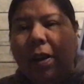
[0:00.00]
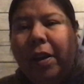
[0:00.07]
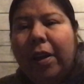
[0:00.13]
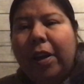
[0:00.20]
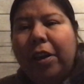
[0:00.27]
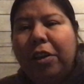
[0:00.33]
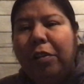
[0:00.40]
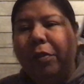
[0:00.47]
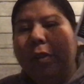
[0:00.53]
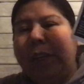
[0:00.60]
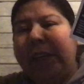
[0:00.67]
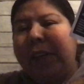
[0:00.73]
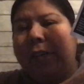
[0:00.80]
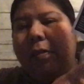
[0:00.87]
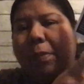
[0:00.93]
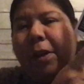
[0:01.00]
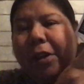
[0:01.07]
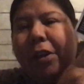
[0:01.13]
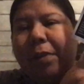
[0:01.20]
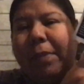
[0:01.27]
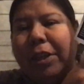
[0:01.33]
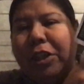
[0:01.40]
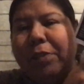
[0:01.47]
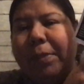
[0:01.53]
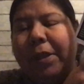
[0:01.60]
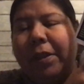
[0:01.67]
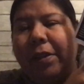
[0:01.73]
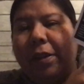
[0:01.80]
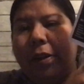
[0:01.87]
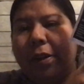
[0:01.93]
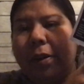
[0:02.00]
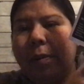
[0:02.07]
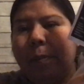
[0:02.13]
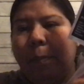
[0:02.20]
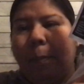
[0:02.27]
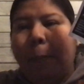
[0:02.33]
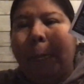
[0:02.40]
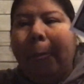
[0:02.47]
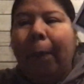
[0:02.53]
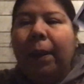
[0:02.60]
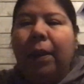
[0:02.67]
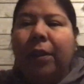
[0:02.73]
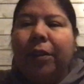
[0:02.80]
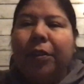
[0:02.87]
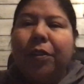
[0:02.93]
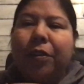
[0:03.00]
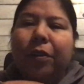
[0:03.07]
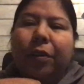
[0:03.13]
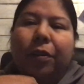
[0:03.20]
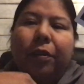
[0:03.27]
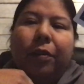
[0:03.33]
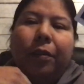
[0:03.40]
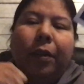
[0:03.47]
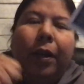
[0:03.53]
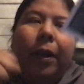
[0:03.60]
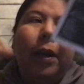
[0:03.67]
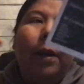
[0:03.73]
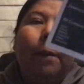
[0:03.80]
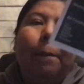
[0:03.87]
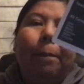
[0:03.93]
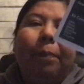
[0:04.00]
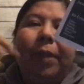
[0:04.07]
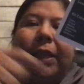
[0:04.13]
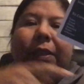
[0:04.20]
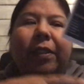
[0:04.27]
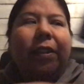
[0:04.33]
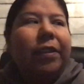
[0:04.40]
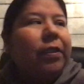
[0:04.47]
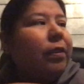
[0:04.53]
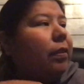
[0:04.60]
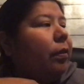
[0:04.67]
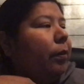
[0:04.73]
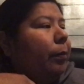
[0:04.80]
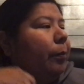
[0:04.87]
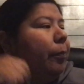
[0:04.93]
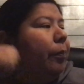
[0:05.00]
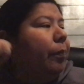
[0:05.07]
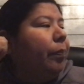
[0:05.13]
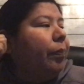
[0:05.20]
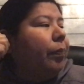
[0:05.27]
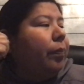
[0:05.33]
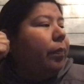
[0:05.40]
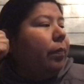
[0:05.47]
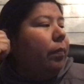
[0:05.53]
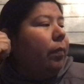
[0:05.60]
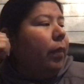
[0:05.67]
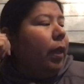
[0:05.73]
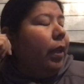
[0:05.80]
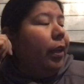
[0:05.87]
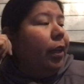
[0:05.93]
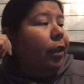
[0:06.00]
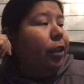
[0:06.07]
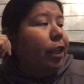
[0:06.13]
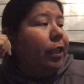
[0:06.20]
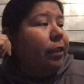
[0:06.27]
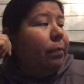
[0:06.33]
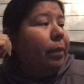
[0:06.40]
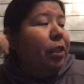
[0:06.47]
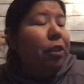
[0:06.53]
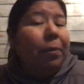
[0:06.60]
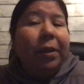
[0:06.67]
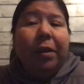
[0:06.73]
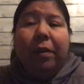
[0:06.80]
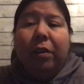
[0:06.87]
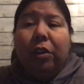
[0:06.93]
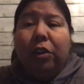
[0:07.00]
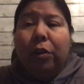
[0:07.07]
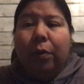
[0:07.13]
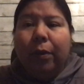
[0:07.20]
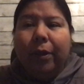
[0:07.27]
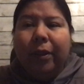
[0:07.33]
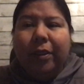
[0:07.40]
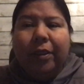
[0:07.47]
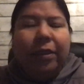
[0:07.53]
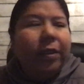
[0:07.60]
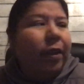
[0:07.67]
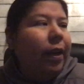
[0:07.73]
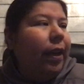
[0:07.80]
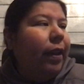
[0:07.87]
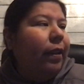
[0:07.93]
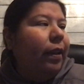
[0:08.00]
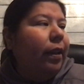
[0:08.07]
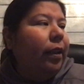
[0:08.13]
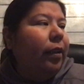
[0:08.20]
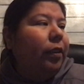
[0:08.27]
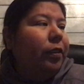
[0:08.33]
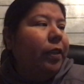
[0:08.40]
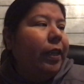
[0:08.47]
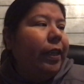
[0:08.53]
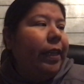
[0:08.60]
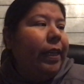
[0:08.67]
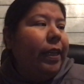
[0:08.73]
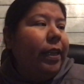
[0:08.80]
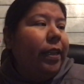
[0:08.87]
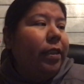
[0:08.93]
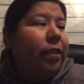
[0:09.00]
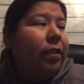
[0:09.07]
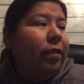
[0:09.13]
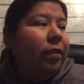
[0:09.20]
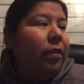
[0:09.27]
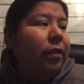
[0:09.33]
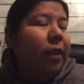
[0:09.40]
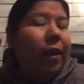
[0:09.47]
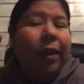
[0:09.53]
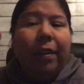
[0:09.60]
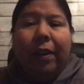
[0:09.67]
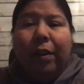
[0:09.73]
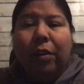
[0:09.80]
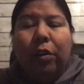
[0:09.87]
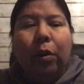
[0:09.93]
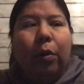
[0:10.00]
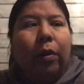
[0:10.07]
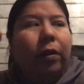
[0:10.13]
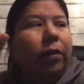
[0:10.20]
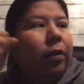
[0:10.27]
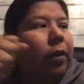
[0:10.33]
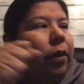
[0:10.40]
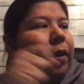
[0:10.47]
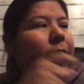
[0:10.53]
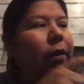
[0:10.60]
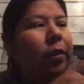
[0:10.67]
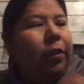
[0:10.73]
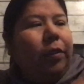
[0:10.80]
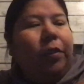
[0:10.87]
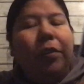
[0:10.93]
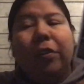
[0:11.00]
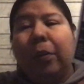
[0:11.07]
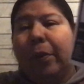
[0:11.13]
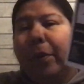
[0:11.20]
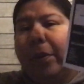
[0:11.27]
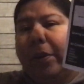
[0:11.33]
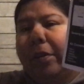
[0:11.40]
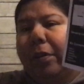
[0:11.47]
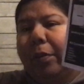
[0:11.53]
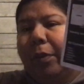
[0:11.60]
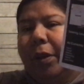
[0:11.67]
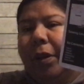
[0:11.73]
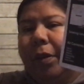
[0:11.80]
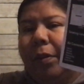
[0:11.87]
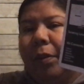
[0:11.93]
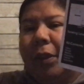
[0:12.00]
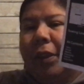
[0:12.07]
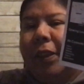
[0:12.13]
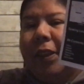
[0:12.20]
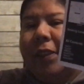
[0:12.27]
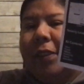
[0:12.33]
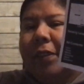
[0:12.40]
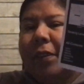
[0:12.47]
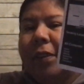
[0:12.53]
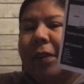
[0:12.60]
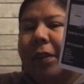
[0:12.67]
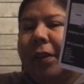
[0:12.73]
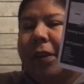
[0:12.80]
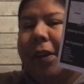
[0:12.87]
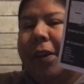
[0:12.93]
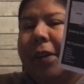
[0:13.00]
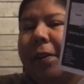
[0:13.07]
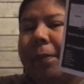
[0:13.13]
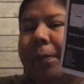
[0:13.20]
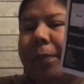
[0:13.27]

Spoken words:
and you'll need to mark your measurement here. So it says your chest measurement, yours, and then it'll say ease and then total. So we're going to work with these here.